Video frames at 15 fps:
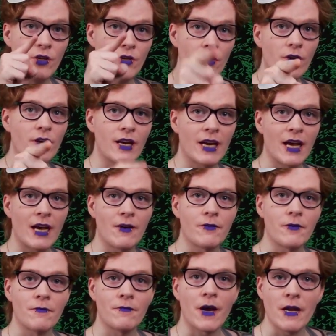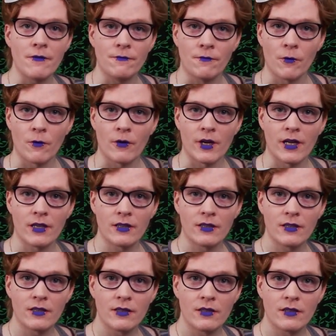you're gonna have to fight for
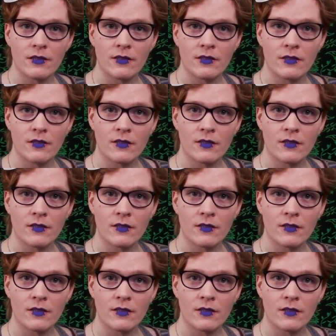it.